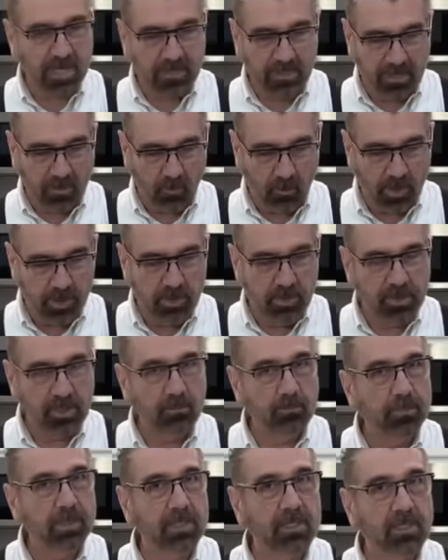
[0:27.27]
and that way you can
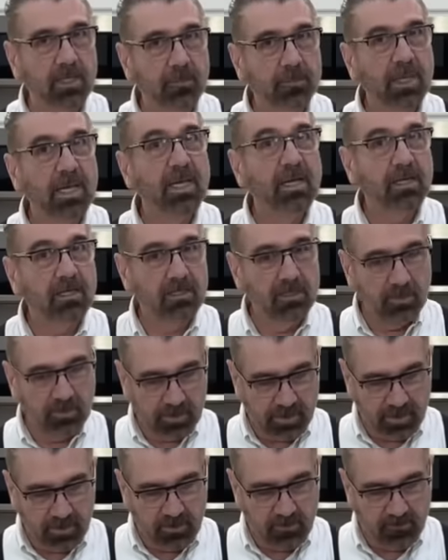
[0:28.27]
pick up little
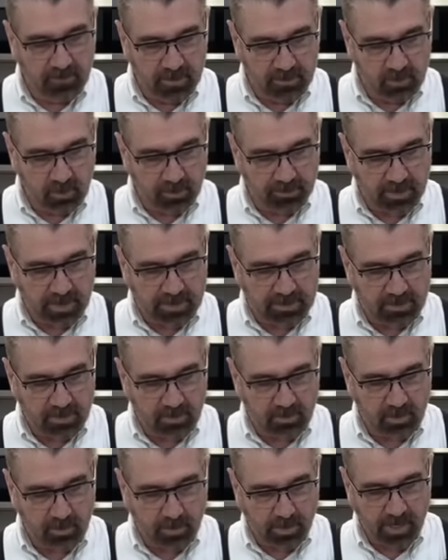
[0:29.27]
individual things in
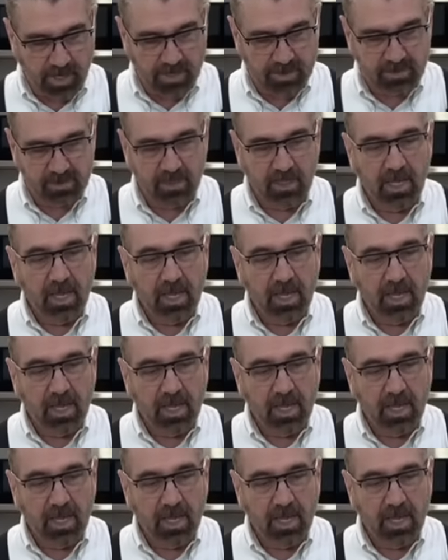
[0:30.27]
your pots.